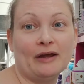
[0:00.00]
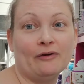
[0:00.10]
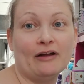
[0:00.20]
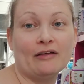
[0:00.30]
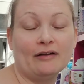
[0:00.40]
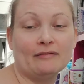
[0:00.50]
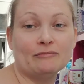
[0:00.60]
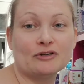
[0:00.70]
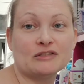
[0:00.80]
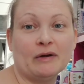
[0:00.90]
I know I
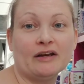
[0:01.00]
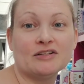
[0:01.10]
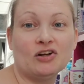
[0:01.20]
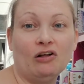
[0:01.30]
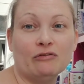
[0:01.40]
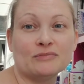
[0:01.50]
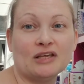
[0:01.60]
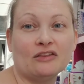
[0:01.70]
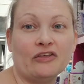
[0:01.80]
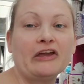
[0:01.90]
responded to all of them
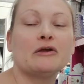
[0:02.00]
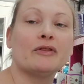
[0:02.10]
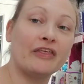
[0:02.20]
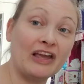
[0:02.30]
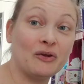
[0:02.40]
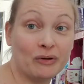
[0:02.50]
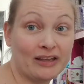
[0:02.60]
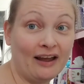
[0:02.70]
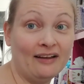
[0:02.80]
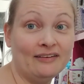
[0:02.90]
saying thank you, but thank you
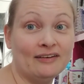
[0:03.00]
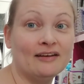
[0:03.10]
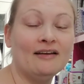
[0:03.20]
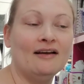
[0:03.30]
again.